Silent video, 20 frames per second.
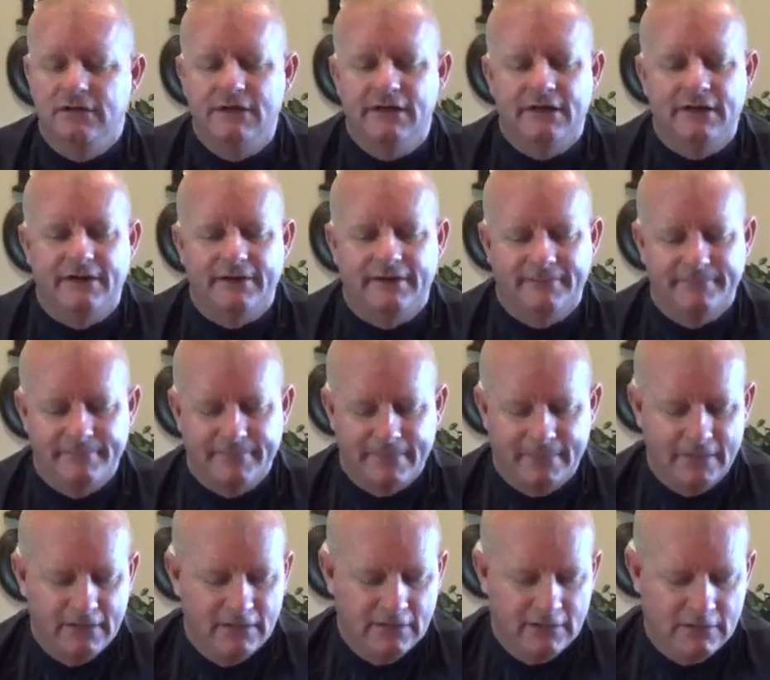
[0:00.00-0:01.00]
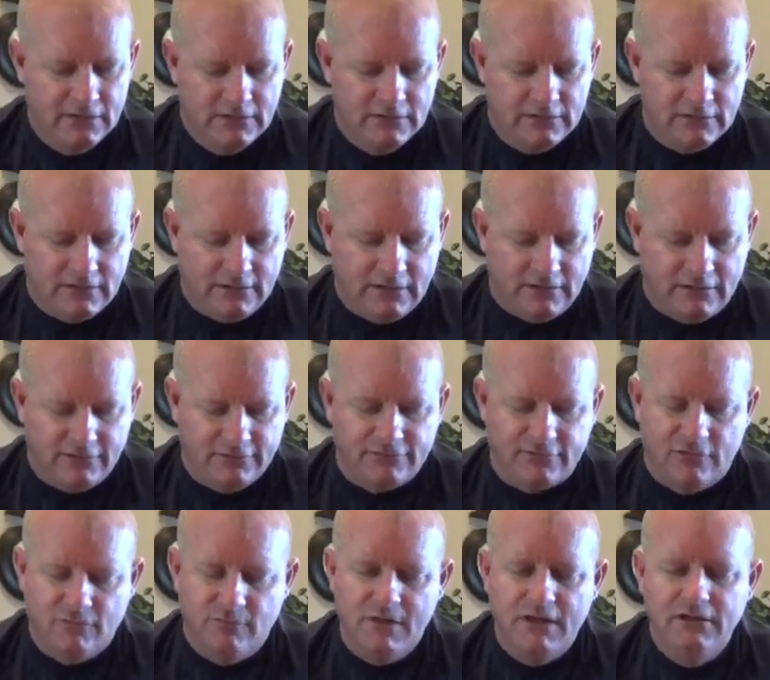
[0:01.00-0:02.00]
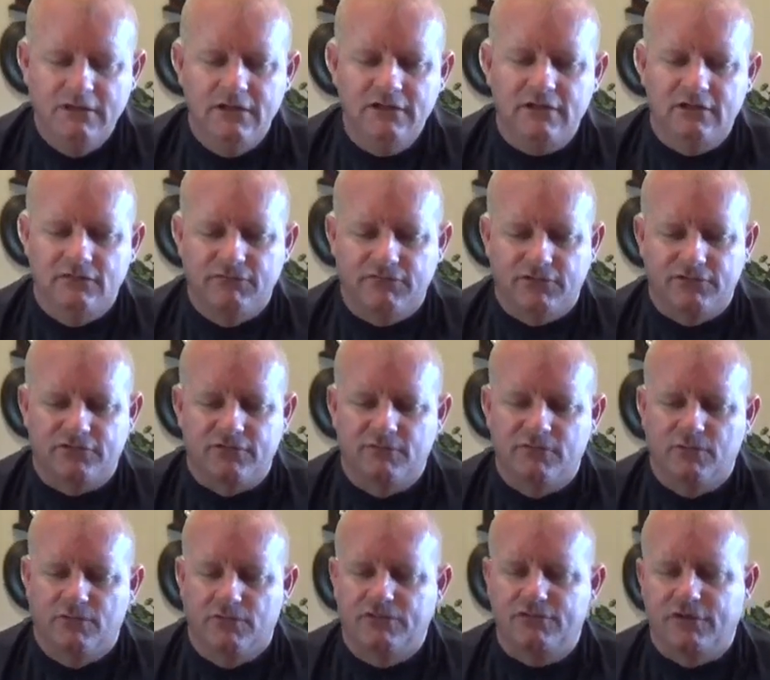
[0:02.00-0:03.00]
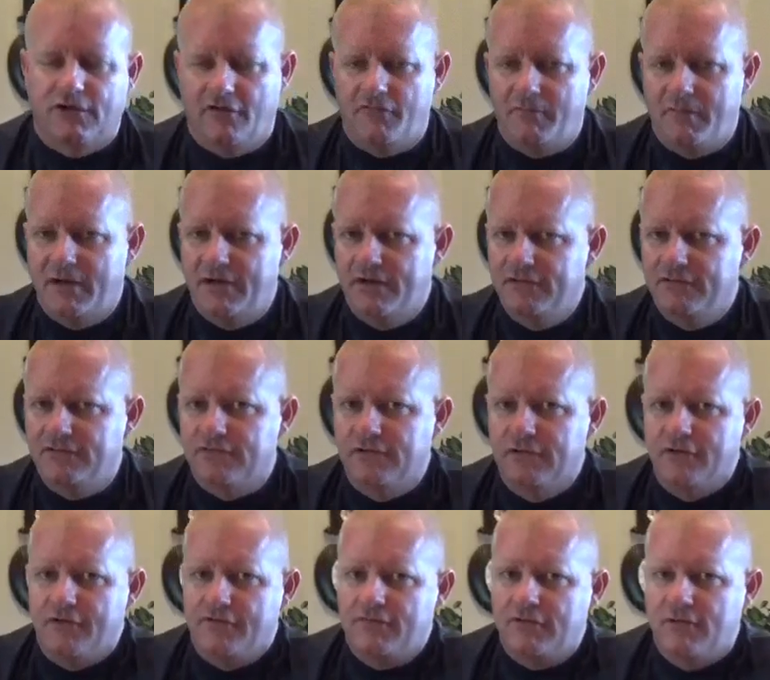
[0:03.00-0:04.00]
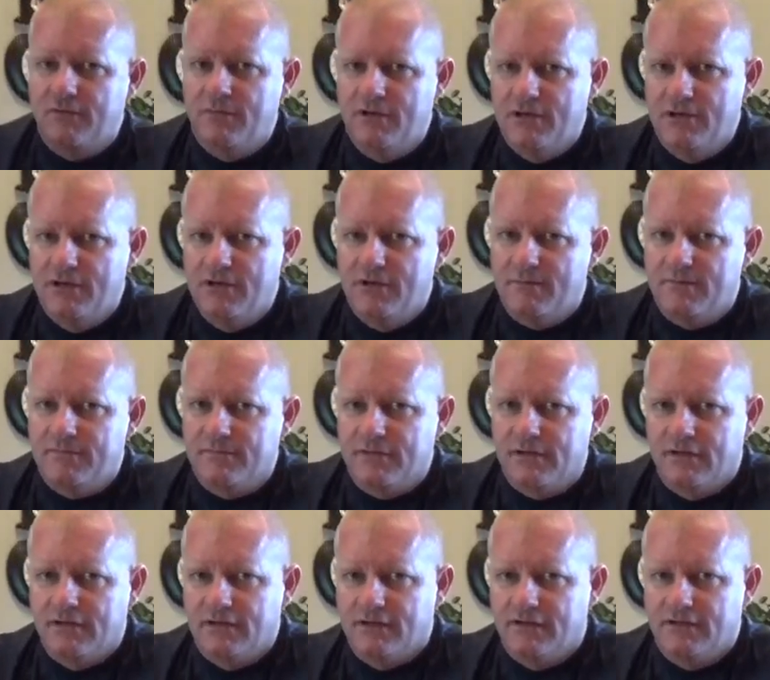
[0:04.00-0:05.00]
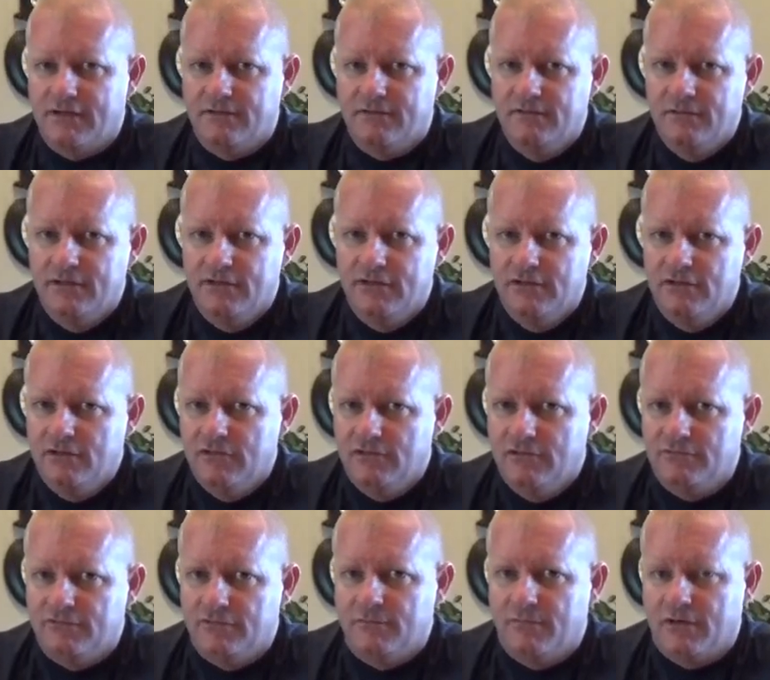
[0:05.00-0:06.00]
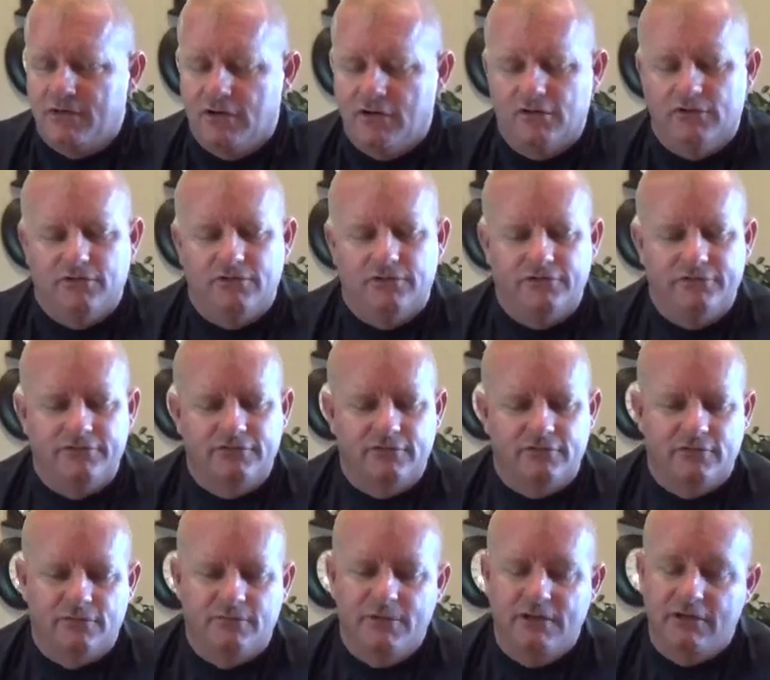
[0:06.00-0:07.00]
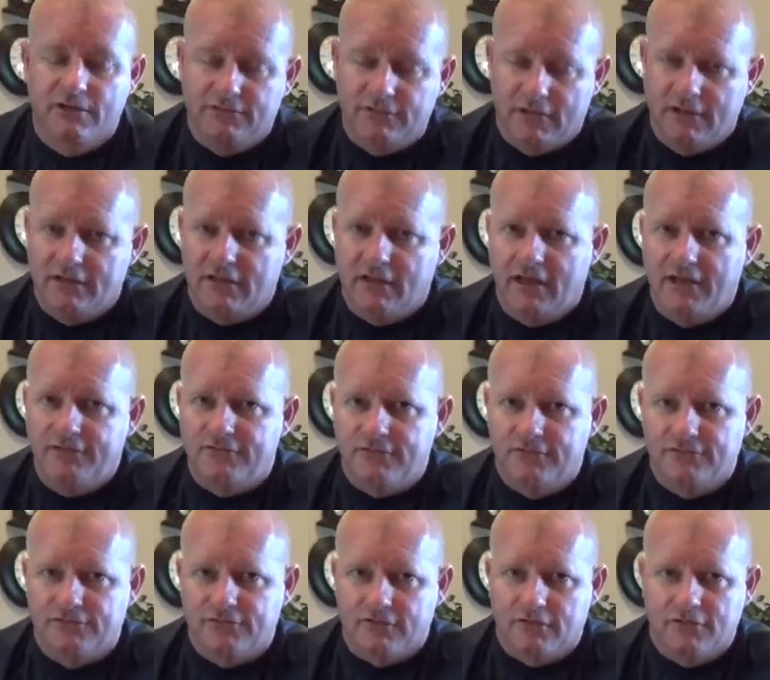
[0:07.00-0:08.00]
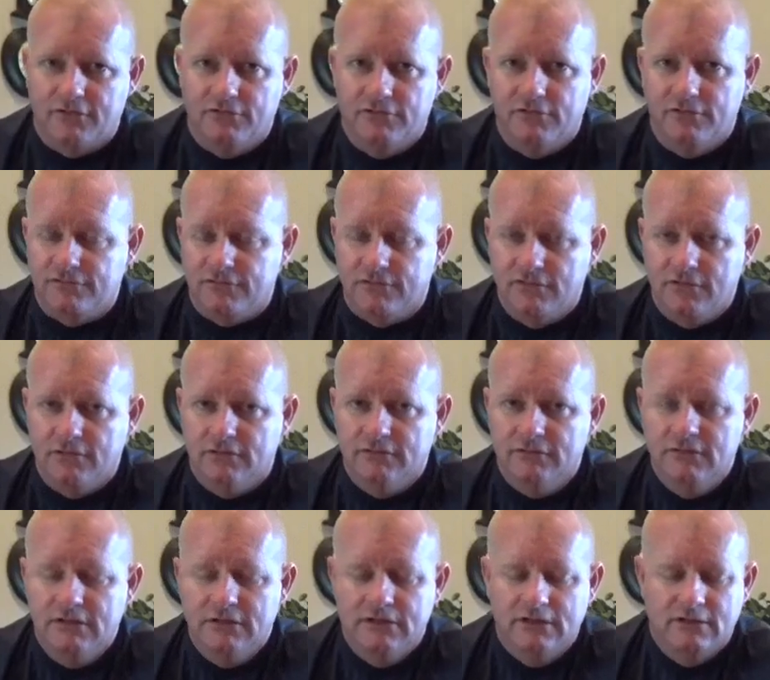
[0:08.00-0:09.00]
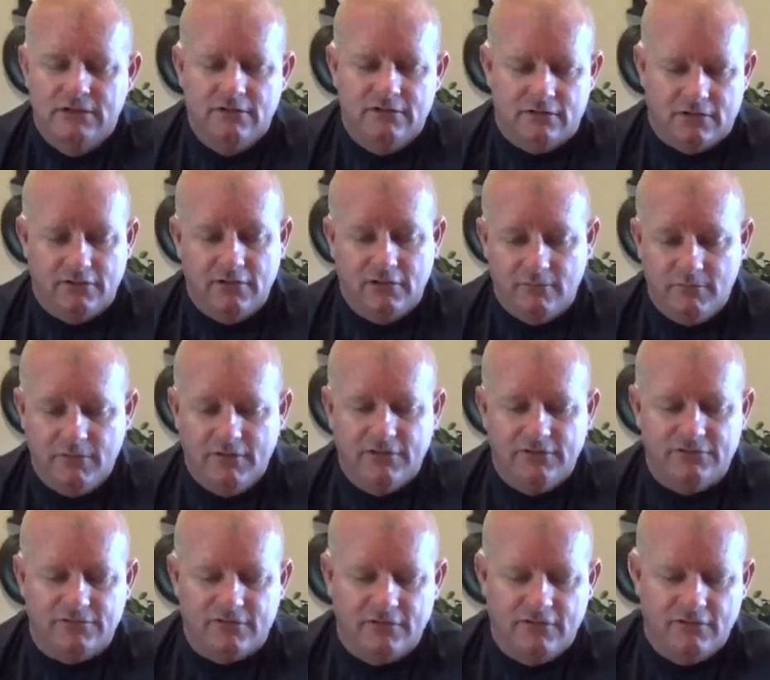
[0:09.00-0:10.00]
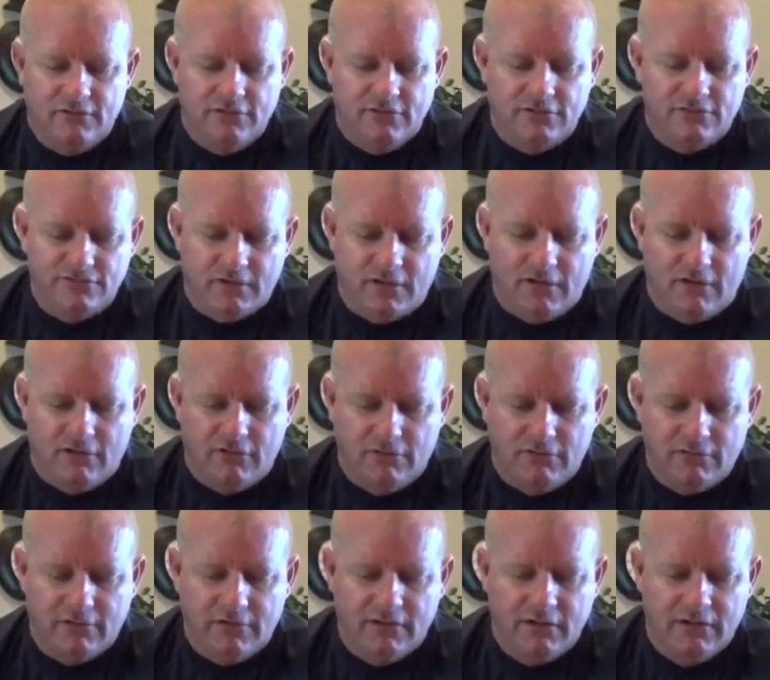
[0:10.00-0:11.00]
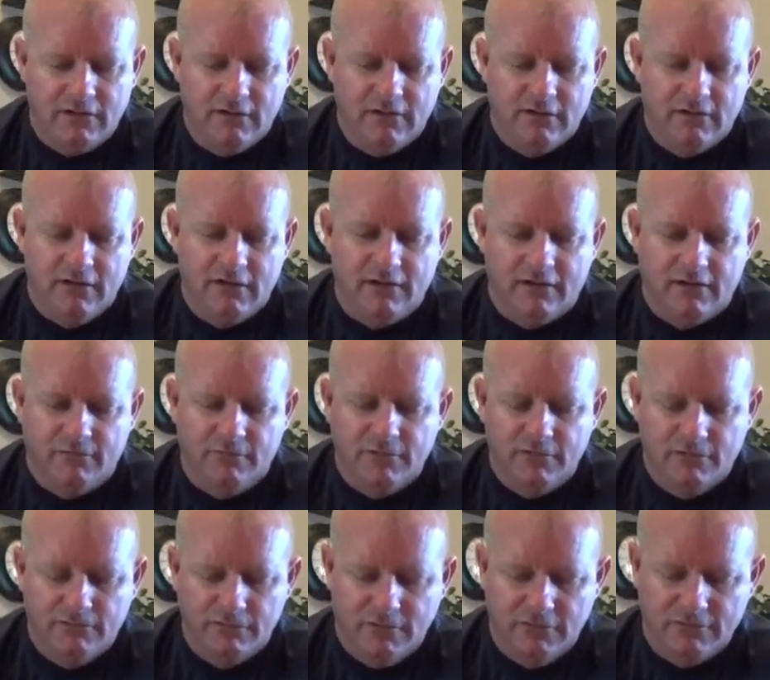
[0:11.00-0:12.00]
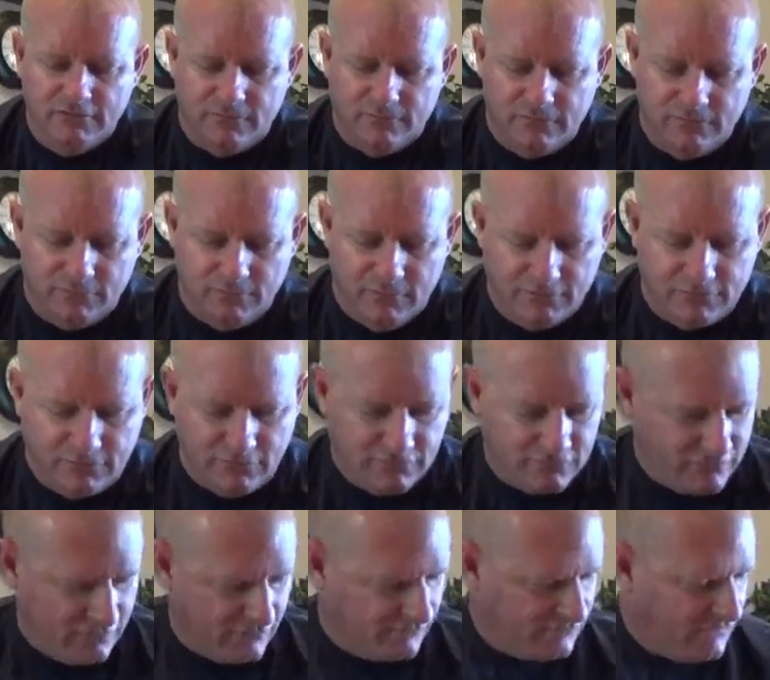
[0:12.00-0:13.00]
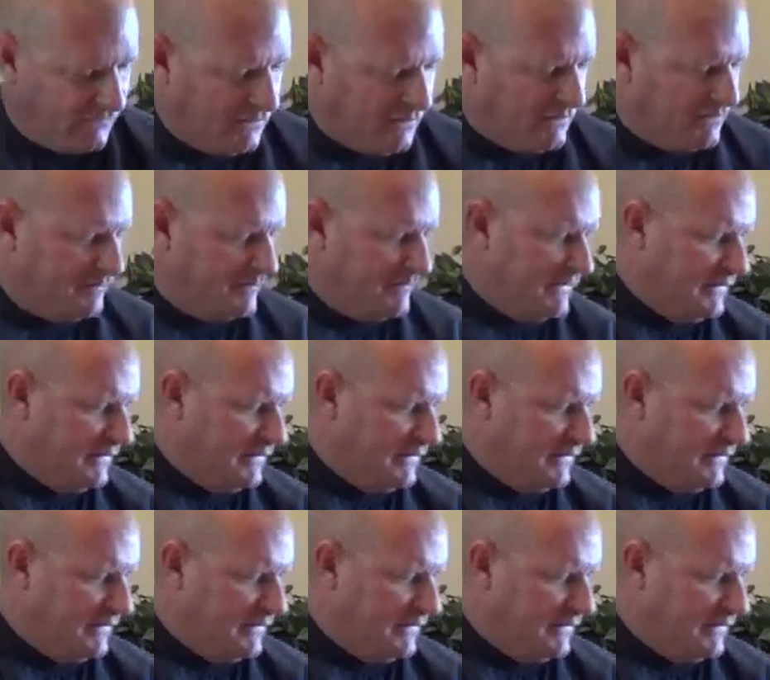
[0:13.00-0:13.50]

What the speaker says: So be looking for some more softball stuff coming up from my girls because Anna Kate's a senior this year, are going to be a senior this fall, and we're going to do some special stuff there.